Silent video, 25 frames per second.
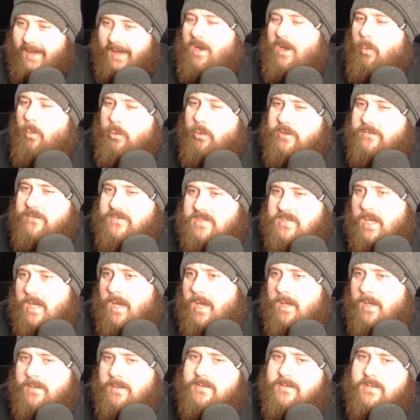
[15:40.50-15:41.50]
And I would have
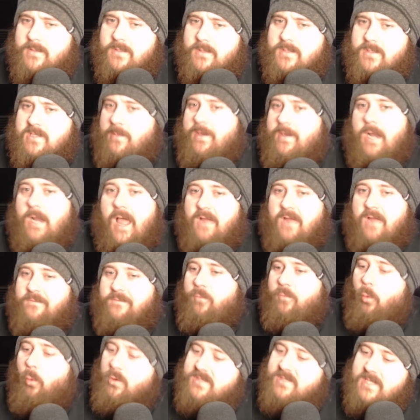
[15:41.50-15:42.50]
turned something like
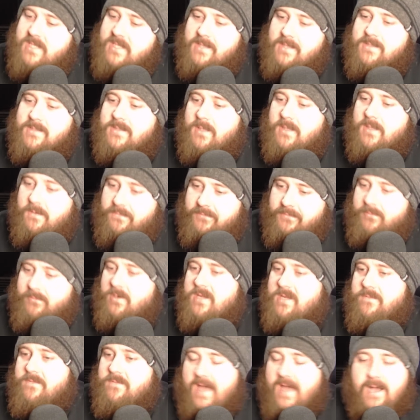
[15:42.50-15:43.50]
40 into
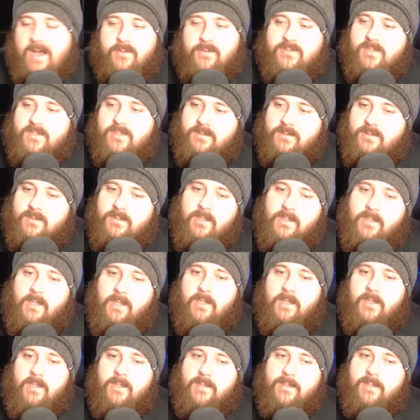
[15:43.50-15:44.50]
3,000
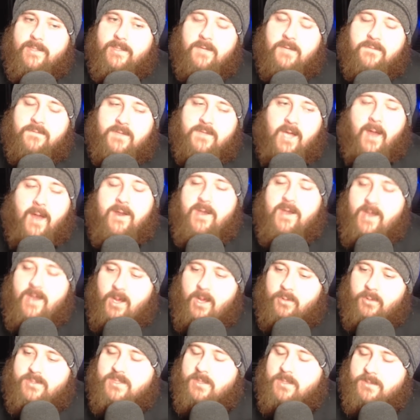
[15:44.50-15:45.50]
if Gunnar
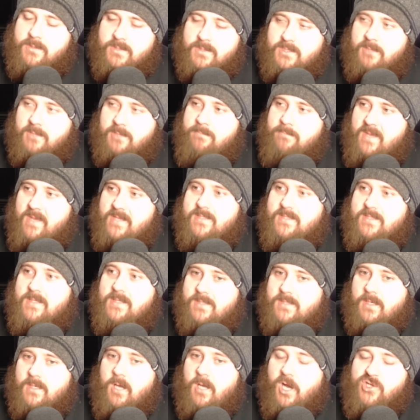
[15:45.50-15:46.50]
Nelson
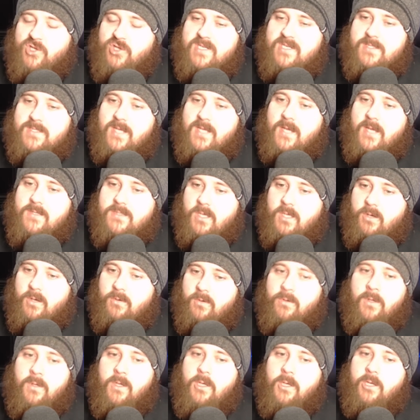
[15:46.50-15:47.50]
submitted Takashi
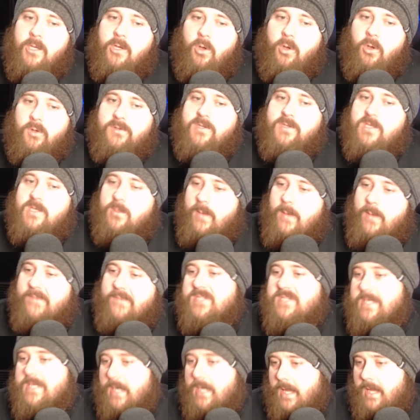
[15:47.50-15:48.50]
Sato on the
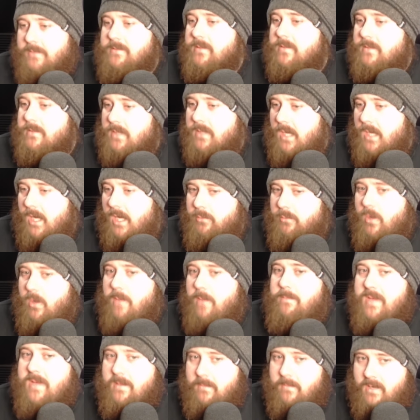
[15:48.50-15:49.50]
UFC London card
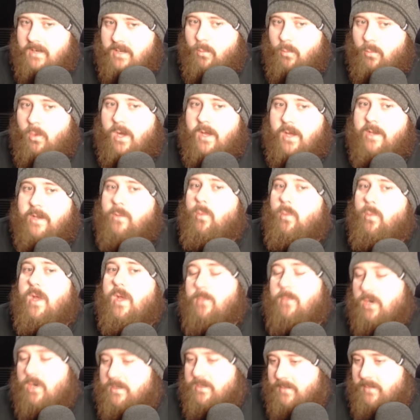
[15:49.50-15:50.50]
where Pimlet won,
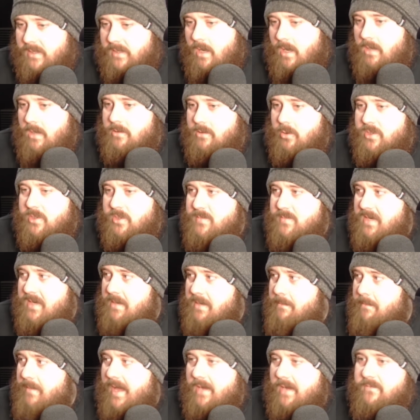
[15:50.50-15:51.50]
where Molly McCann got a
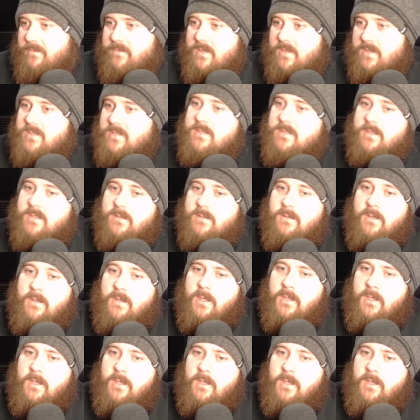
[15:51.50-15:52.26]
spinning back fist